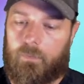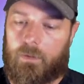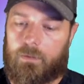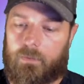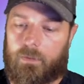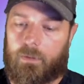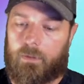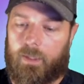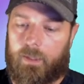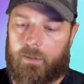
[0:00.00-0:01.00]
So we're going to go
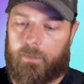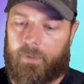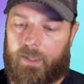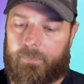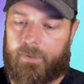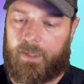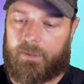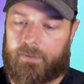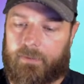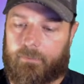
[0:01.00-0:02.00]
ahead and pop
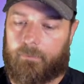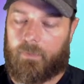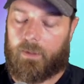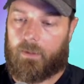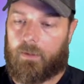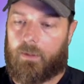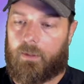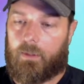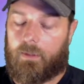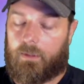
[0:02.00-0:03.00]
that.
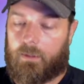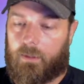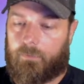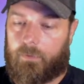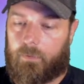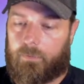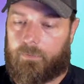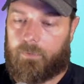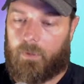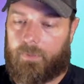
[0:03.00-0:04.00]
Get a
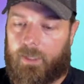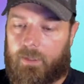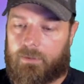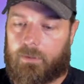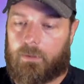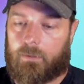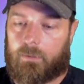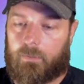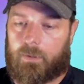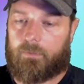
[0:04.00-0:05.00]
1,000
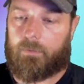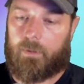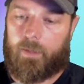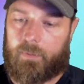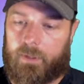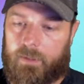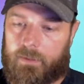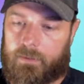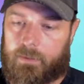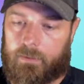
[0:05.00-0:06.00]
gold or whatever the crap it
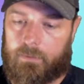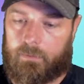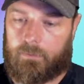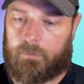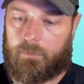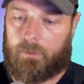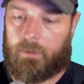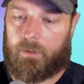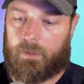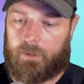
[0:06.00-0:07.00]
is.
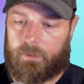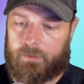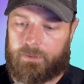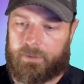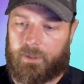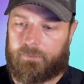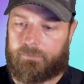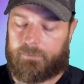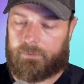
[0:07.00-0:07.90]
And all that good stuff.